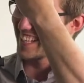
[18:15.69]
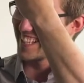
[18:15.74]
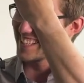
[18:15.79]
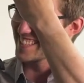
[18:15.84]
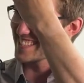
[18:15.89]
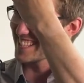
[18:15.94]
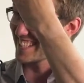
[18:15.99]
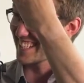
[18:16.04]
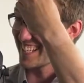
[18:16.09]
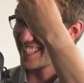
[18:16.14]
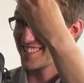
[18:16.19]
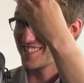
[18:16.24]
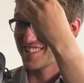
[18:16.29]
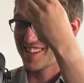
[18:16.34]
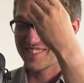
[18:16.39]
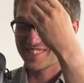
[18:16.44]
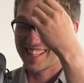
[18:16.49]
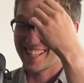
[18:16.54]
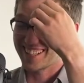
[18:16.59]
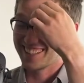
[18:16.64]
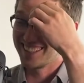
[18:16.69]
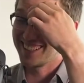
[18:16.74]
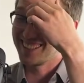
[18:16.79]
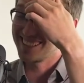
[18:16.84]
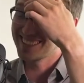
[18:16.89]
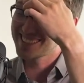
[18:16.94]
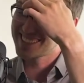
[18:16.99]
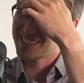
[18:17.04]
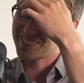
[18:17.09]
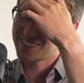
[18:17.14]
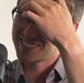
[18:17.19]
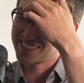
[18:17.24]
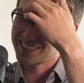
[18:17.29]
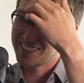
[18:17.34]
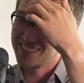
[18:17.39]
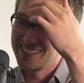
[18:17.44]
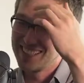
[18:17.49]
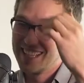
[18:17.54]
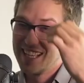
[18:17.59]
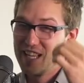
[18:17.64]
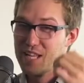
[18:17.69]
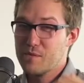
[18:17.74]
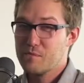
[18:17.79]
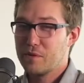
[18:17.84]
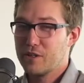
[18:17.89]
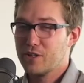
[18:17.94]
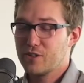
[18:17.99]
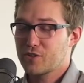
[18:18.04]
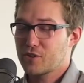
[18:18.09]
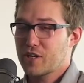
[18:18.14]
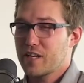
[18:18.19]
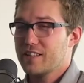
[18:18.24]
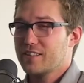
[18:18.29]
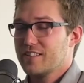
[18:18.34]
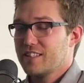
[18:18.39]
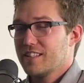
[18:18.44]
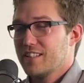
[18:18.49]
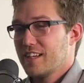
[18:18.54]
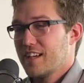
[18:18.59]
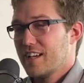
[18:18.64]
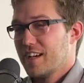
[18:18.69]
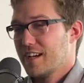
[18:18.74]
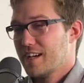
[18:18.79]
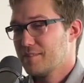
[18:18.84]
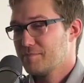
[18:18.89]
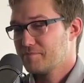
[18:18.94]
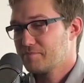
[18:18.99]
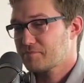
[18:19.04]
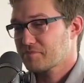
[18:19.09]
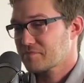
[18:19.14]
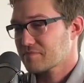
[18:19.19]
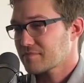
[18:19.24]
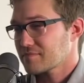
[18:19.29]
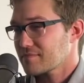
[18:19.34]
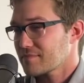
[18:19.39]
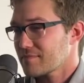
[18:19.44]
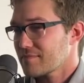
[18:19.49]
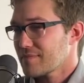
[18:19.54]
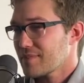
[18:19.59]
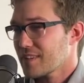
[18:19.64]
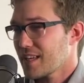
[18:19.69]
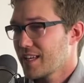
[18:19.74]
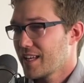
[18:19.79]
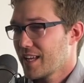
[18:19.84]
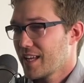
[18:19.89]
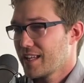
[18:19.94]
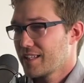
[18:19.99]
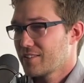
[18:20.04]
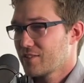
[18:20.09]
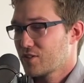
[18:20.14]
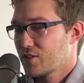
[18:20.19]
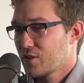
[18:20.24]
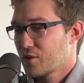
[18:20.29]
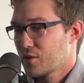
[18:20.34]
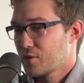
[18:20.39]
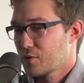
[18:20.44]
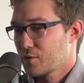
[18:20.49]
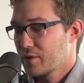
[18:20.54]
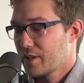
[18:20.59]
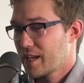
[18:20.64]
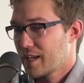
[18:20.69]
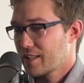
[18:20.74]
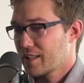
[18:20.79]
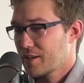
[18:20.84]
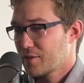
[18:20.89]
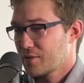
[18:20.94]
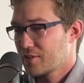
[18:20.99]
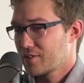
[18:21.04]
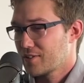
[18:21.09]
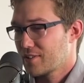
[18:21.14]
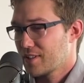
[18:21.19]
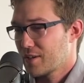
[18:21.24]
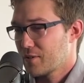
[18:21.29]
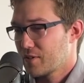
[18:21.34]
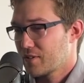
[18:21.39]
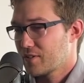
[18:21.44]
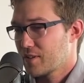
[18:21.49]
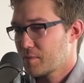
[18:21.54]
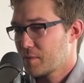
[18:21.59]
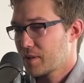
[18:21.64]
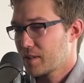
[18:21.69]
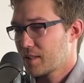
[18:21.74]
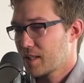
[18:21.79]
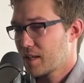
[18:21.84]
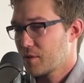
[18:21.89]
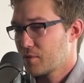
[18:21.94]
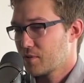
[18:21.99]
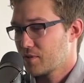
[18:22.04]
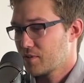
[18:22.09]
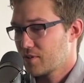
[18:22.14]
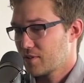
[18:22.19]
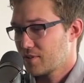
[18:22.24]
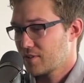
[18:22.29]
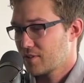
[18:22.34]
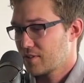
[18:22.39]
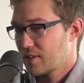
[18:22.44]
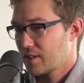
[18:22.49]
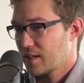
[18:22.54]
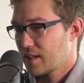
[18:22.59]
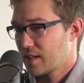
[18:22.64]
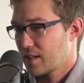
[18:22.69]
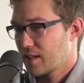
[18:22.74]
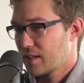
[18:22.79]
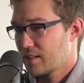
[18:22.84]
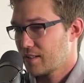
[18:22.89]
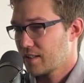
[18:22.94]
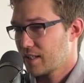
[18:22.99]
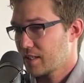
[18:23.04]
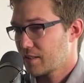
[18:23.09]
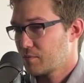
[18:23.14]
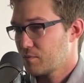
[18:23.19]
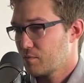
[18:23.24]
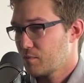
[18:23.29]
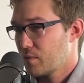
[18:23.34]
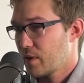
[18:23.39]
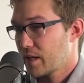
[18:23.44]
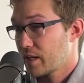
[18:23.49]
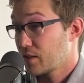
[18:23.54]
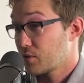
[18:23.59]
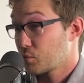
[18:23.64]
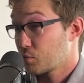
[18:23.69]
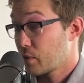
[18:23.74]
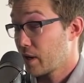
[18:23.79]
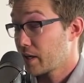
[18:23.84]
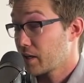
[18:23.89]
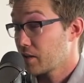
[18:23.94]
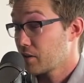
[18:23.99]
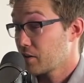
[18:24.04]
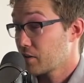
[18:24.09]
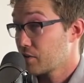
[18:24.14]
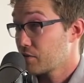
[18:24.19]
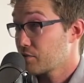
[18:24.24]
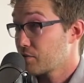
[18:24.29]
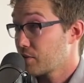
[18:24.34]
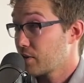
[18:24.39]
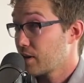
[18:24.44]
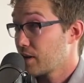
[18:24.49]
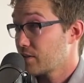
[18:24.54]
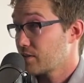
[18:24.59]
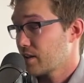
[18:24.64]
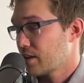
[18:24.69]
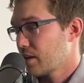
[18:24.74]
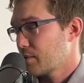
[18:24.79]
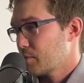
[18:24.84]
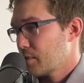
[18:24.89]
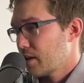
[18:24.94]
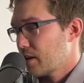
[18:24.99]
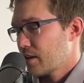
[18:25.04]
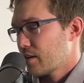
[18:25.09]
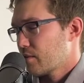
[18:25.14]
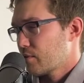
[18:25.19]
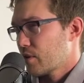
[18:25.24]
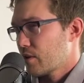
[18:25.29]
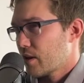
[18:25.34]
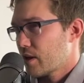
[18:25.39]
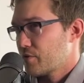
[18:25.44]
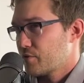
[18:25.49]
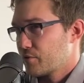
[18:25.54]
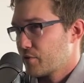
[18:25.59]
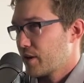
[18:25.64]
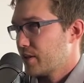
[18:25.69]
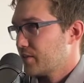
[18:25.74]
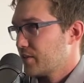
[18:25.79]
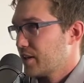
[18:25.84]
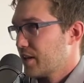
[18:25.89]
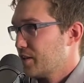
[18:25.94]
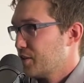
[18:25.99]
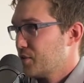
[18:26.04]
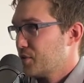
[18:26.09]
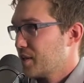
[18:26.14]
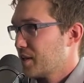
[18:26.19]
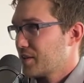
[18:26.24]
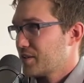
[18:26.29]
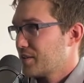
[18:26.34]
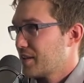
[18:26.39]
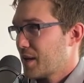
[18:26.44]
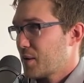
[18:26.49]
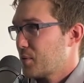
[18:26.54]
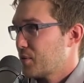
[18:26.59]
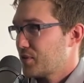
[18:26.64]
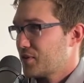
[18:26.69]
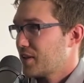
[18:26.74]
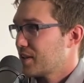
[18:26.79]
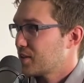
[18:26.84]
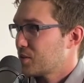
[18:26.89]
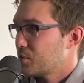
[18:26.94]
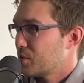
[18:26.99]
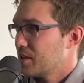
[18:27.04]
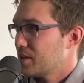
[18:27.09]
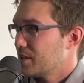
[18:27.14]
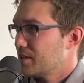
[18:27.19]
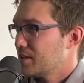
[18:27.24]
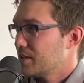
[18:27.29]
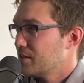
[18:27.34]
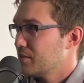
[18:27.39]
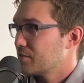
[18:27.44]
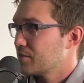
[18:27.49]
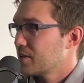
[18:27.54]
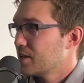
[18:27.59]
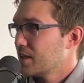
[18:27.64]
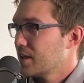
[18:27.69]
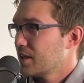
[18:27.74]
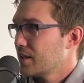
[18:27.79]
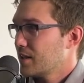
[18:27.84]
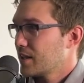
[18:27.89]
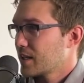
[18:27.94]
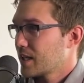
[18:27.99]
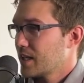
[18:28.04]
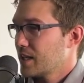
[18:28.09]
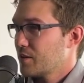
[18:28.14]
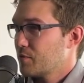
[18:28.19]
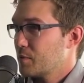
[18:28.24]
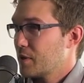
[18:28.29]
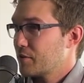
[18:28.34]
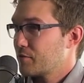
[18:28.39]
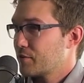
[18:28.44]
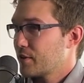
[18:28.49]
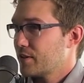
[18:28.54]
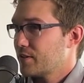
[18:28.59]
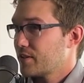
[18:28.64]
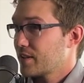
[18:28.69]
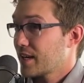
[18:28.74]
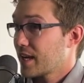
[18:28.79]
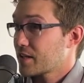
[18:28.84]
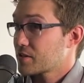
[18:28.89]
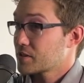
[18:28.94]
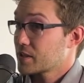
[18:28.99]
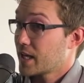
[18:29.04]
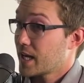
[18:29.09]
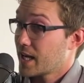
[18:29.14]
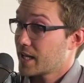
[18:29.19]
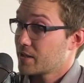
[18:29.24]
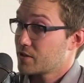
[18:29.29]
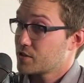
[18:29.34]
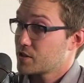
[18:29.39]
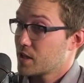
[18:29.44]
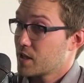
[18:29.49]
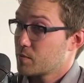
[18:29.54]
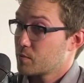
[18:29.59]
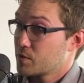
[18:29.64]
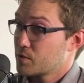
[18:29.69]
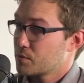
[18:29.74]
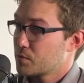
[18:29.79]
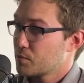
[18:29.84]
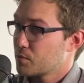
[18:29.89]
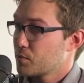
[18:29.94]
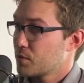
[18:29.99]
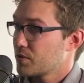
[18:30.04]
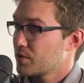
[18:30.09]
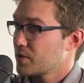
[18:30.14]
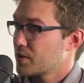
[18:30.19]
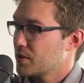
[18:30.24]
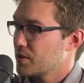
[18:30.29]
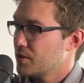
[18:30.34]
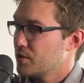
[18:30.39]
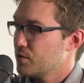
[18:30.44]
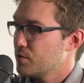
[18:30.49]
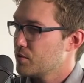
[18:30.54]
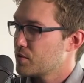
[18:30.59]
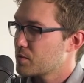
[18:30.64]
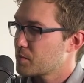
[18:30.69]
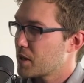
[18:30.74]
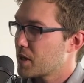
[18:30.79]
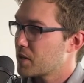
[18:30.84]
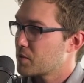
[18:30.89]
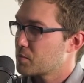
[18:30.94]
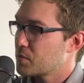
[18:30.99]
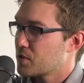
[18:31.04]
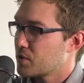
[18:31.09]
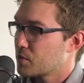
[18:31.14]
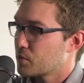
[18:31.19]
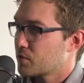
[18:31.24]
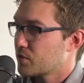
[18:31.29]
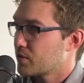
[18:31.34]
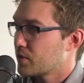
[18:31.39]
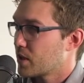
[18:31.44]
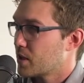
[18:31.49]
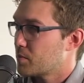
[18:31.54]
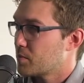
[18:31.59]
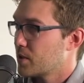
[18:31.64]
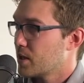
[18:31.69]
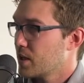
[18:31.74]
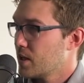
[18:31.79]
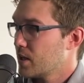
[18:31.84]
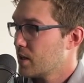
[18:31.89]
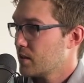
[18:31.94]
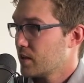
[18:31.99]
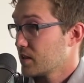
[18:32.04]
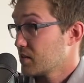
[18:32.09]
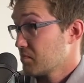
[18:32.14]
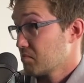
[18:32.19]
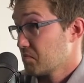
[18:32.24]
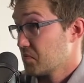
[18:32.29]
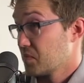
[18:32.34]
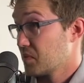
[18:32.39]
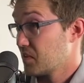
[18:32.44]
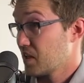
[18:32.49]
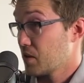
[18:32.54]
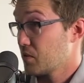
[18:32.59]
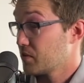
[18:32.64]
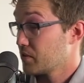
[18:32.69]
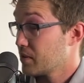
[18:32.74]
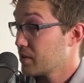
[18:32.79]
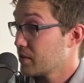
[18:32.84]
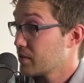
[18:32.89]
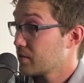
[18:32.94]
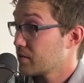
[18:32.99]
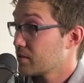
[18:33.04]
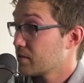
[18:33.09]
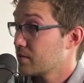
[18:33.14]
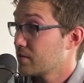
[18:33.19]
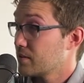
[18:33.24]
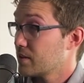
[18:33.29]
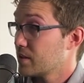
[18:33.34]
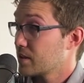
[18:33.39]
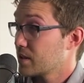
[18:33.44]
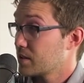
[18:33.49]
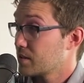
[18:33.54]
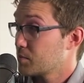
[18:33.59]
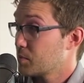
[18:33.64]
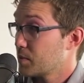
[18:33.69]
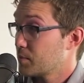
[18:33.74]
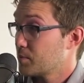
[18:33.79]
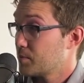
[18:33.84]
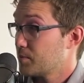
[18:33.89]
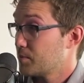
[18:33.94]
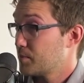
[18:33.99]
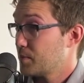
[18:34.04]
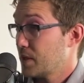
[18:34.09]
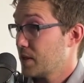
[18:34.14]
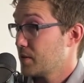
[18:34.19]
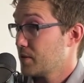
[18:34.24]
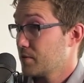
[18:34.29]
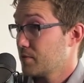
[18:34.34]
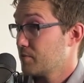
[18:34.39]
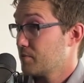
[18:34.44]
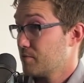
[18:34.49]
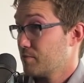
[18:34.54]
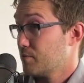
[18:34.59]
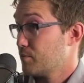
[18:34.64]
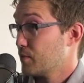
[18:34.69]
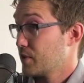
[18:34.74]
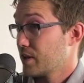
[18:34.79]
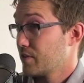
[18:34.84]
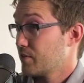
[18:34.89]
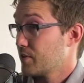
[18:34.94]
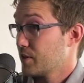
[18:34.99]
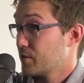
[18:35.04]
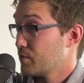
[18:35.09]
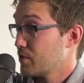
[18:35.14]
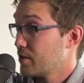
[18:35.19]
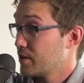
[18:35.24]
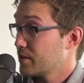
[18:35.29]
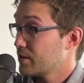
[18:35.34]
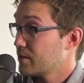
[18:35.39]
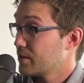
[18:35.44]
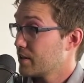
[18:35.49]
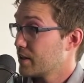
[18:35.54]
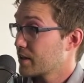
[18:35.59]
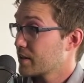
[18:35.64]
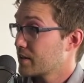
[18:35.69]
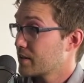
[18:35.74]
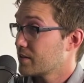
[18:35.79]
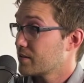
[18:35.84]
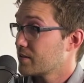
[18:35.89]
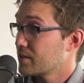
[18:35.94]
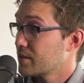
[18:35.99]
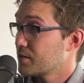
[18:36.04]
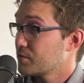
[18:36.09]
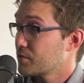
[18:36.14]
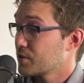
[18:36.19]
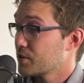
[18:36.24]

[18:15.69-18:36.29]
It's like I dropped that a long time ago, but it's crazy. And so, yeah, that was something that was just like, I guess, regular for us. I mean, I had friends that I knew that was not the way they lived. Like any of my friends that actually had a job, which wasn't a huge amount, but there were some, like that was theirs. They got to pay whatever they want and all that kind of stuff.